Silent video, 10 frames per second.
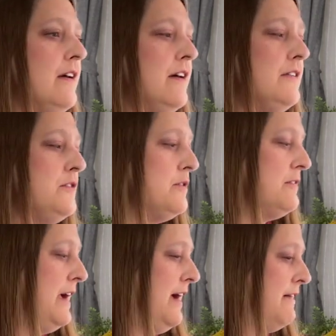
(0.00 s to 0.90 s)
I don't know if
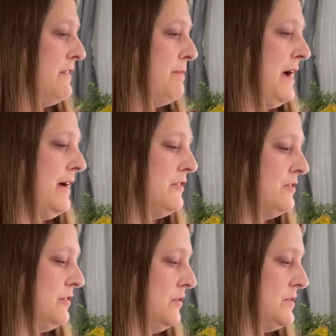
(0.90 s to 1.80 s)
I have the pattern
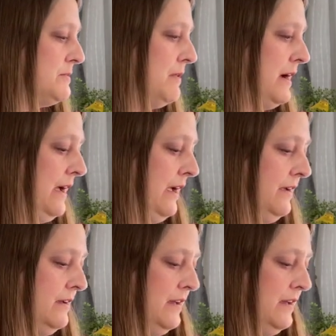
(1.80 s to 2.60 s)
close by,